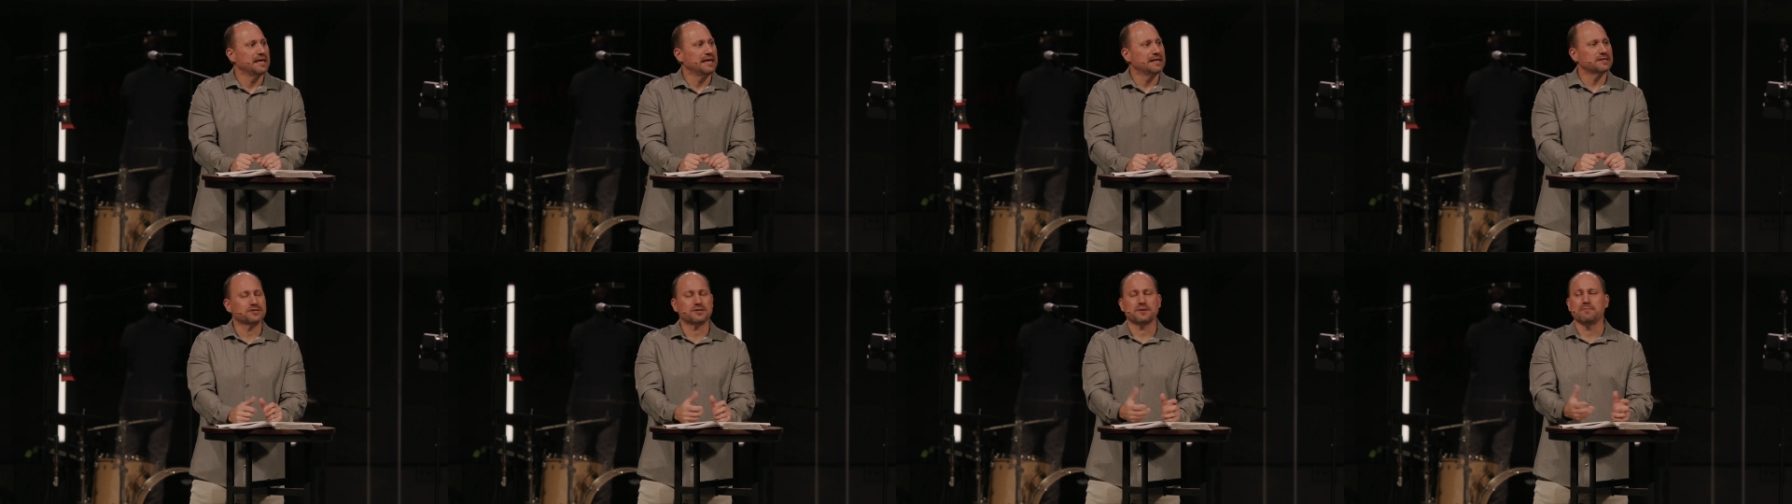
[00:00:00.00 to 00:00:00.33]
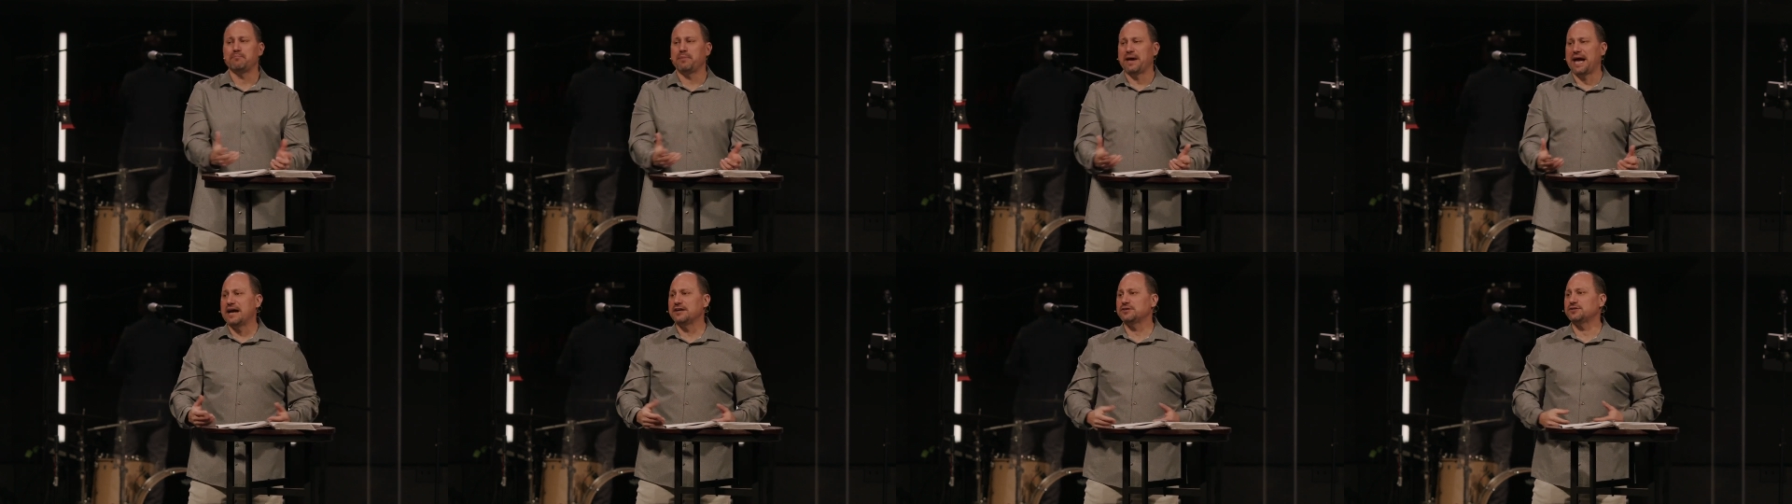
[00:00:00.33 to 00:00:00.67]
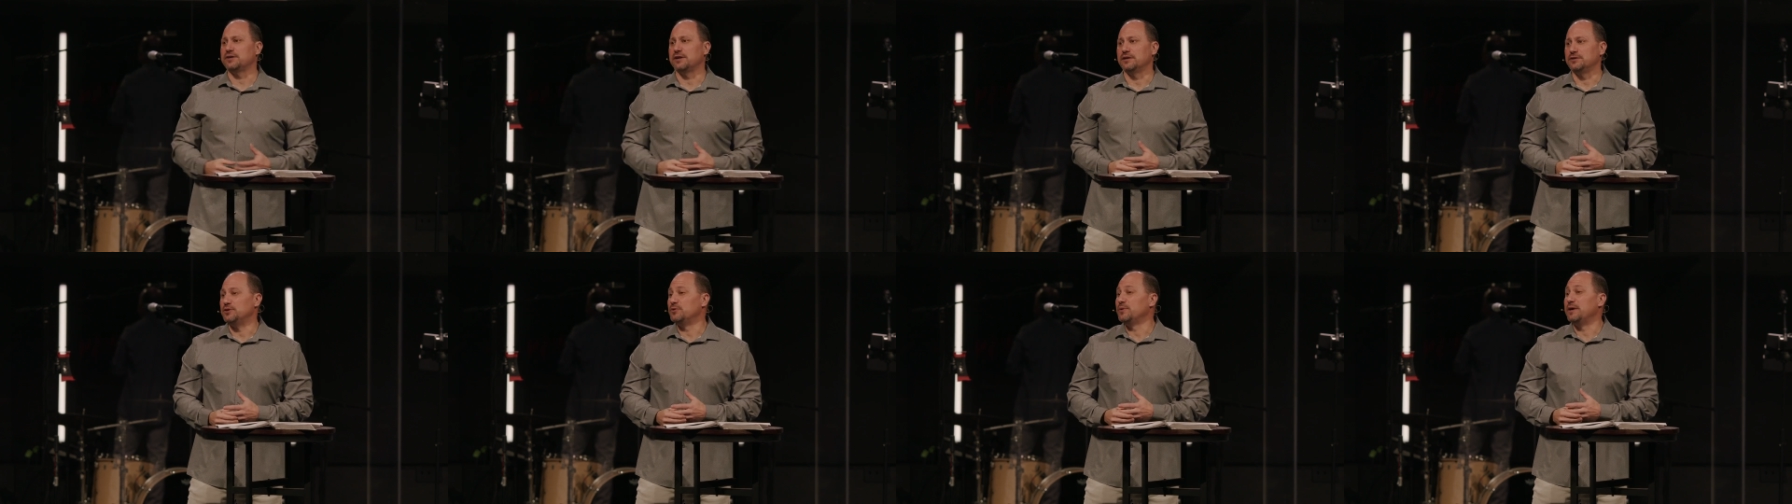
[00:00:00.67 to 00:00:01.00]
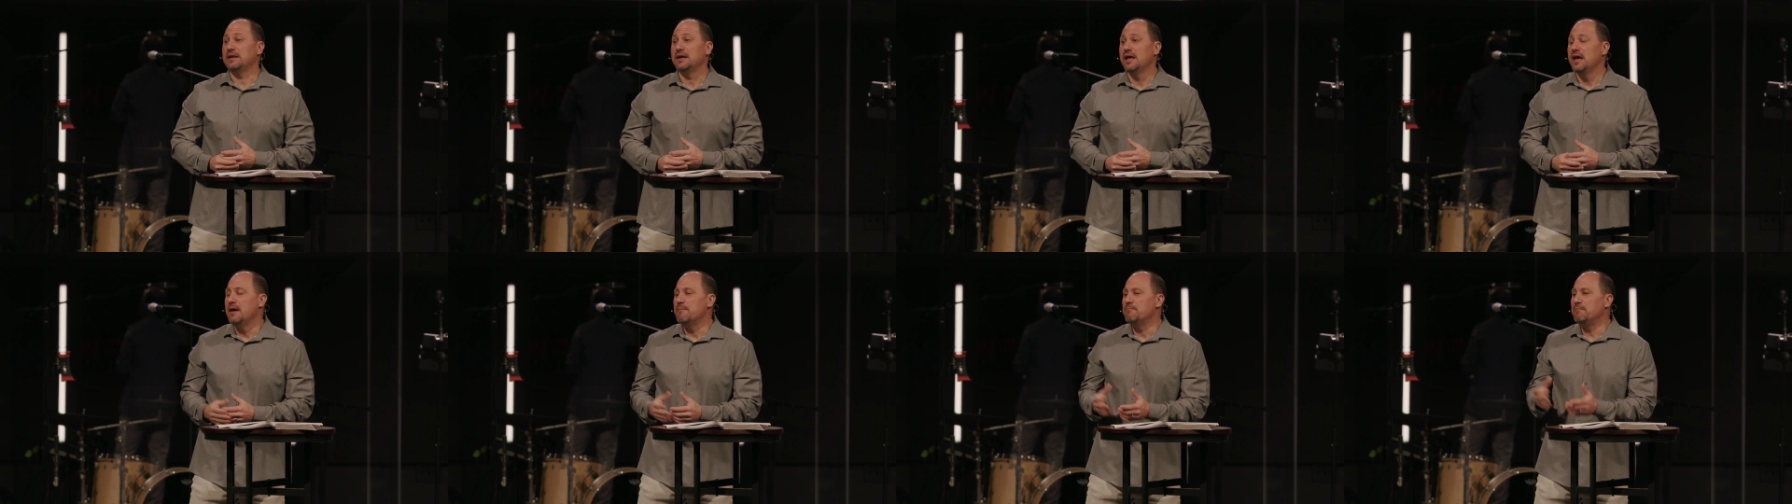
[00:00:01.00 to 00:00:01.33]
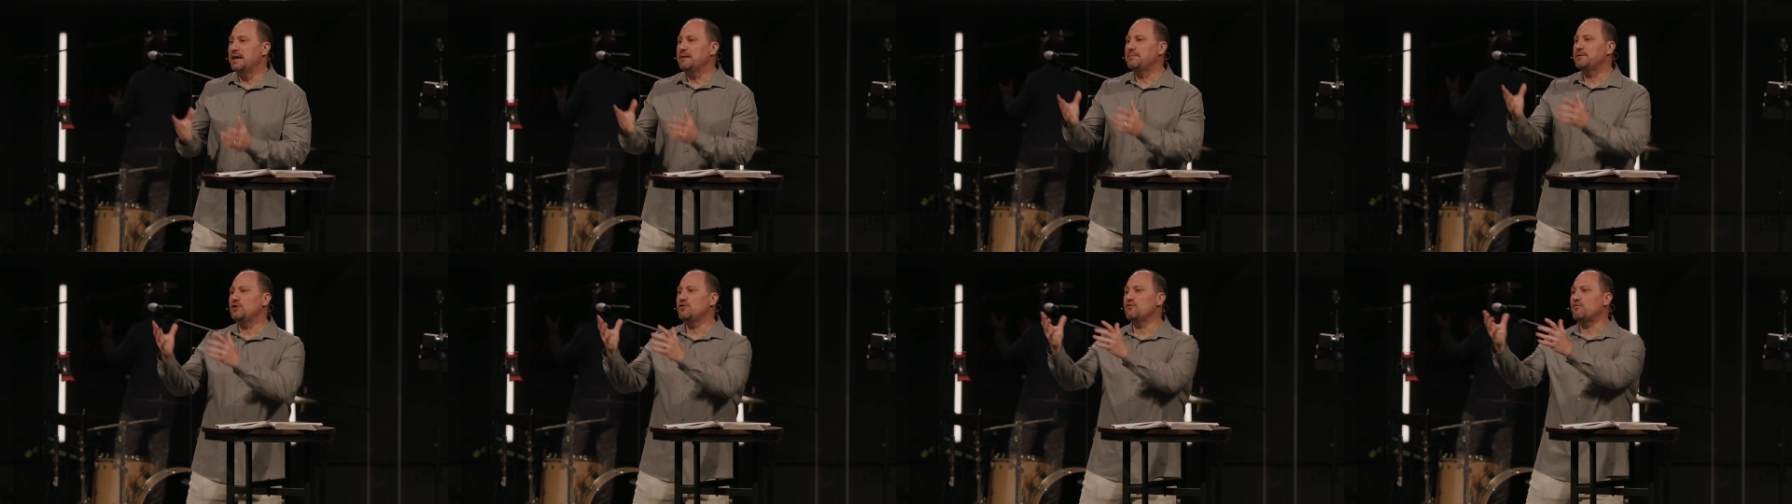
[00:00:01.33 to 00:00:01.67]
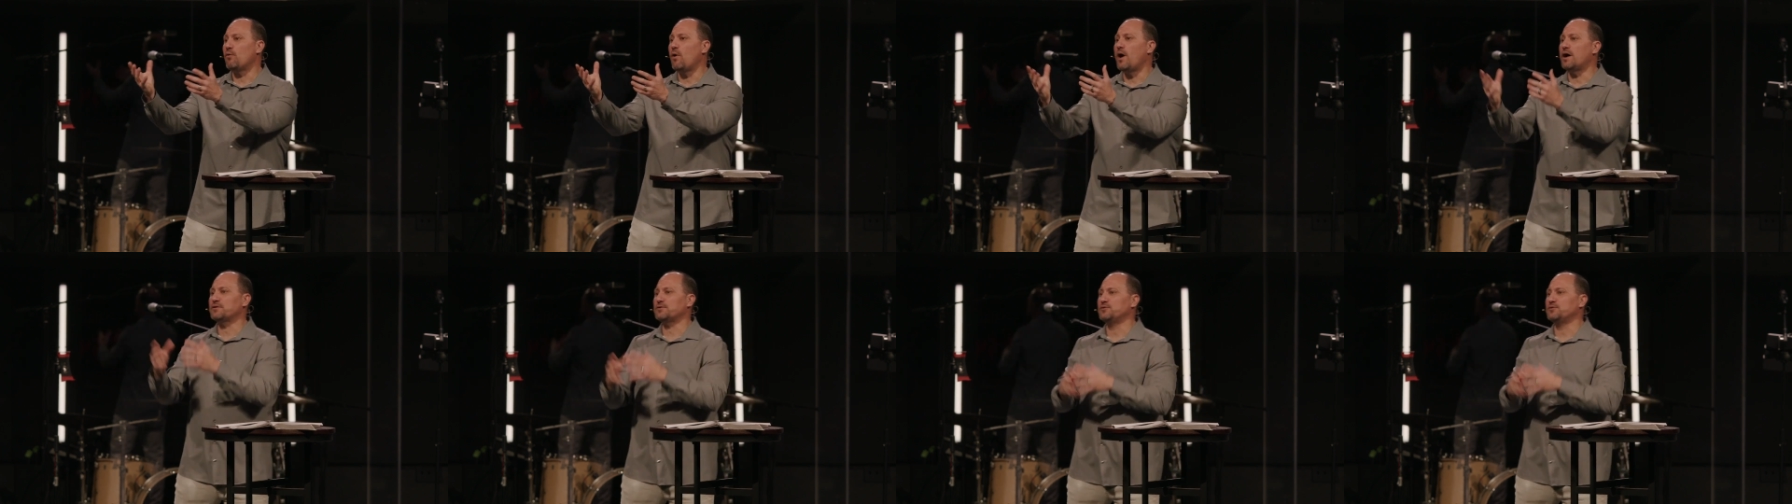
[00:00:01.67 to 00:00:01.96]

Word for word: has compassion on you. And maybe you've walked